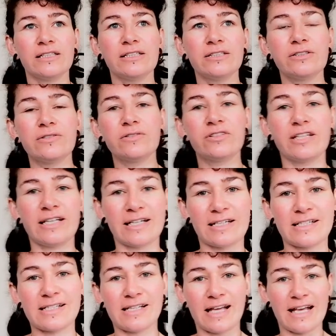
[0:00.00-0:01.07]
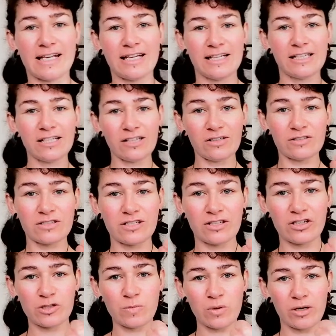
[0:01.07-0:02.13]
little things like getting onto
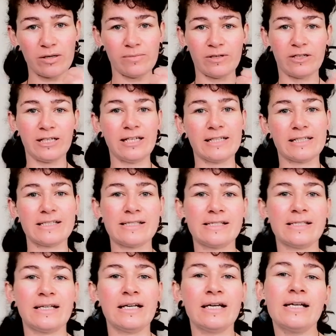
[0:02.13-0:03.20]
those probiotics.